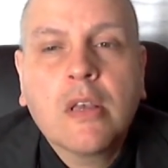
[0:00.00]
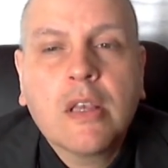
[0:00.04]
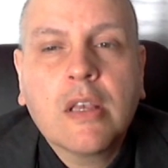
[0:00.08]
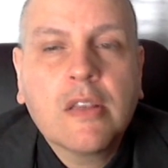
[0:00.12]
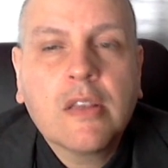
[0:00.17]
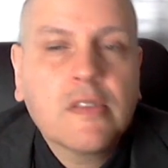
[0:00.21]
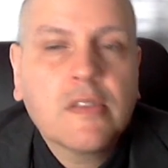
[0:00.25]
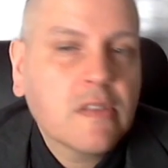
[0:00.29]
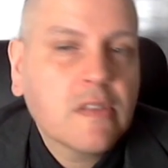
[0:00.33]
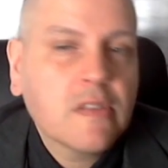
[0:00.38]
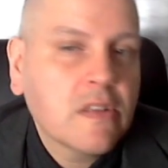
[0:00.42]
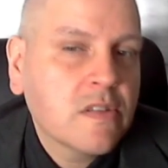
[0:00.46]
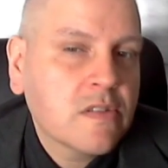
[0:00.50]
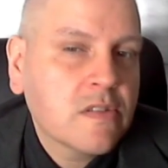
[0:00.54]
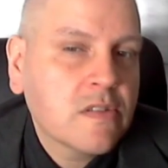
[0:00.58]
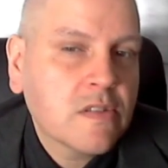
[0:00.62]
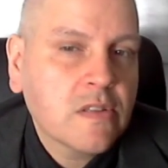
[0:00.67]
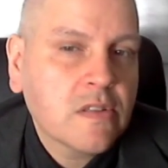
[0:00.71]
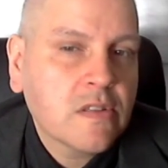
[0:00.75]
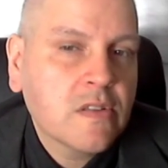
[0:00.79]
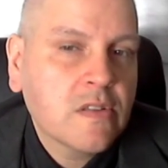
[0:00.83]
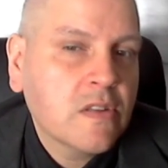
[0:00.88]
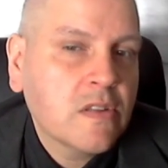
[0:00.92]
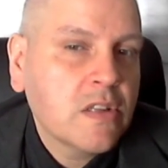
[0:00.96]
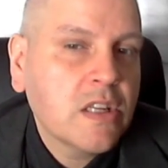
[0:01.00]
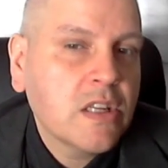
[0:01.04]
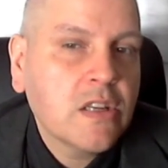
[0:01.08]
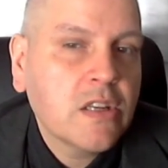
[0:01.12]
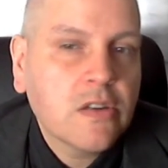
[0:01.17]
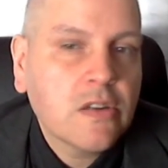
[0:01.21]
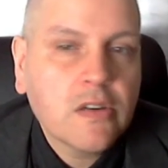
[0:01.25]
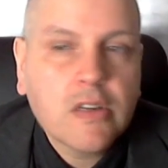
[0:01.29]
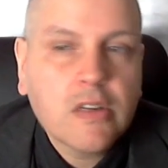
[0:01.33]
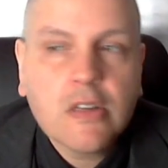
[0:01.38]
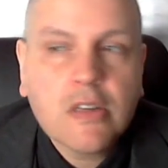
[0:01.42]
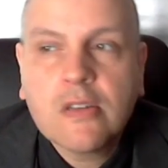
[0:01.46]
is in
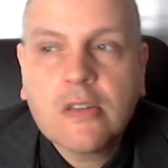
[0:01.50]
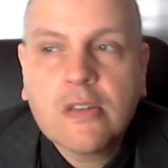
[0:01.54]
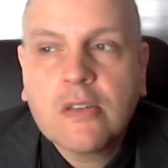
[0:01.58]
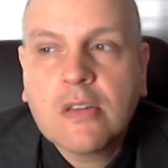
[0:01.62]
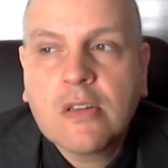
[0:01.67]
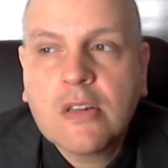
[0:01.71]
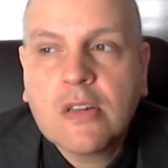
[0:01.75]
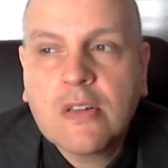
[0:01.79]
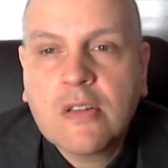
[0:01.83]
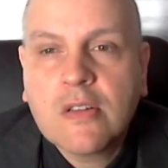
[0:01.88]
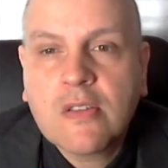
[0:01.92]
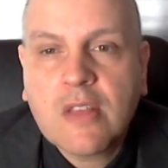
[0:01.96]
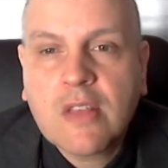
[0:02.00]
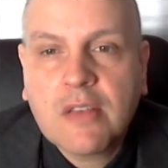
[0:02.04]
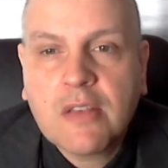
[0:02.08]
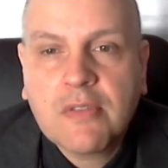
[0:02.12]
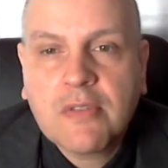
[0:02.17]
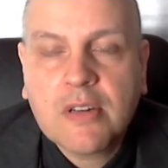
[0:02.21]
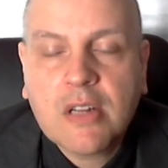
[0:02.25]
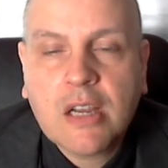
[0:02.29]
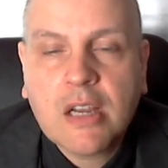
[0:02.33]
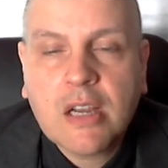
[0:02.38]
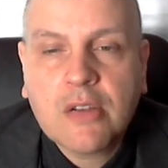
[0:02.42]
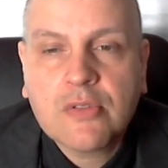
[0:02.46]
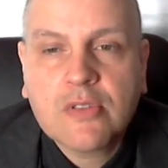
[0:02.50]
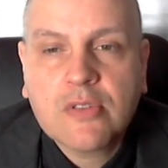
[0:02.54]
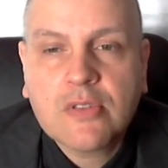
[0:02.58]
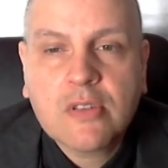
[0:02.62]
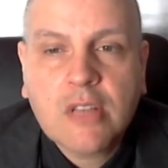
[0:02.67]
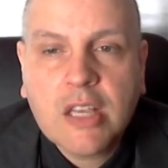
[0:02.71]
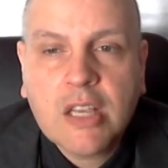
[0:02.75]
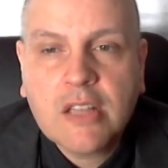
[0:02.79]
here in the seventh house.